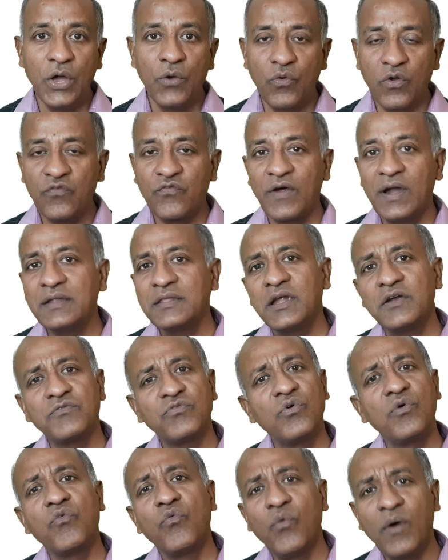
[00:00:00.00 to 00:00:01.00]
we find that
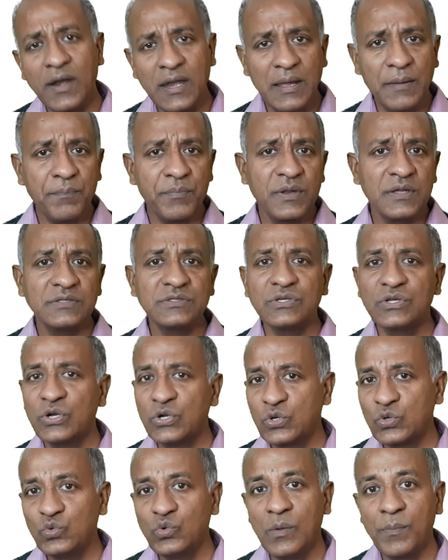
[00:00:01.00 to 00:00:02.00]
for one appraiser or
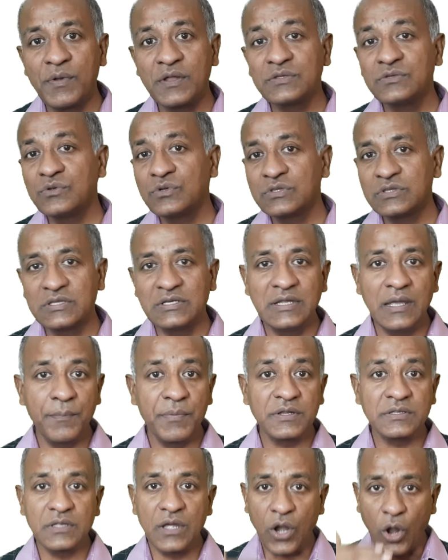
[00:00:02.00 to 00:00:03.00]
two appraiser or three
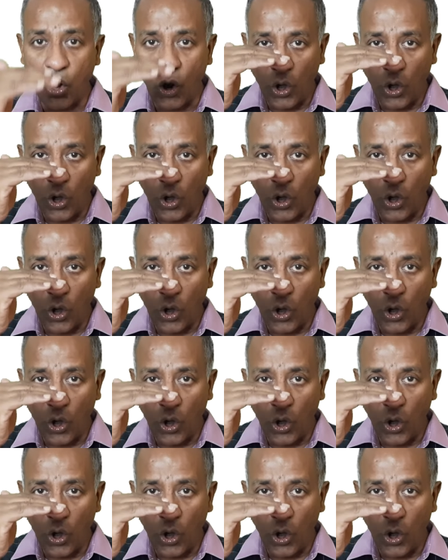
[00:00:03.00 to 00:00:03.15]
appraiser,